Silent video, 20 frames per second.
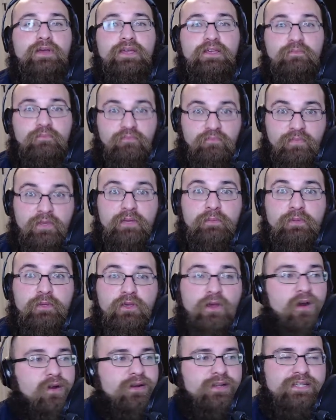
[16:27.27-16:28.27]
In
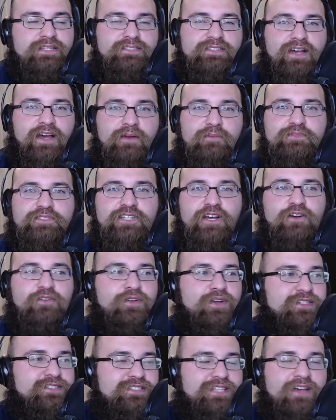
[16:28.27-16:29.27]
PPR, he's got himself
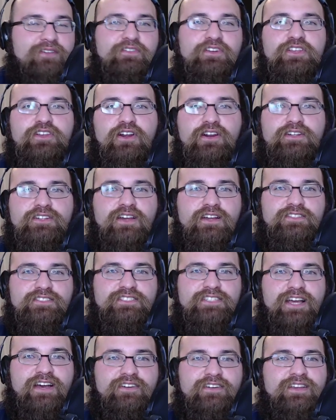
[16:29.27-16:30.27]
a 70-yard
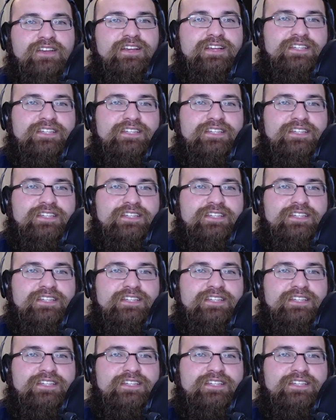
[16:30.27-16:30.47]
touchdown.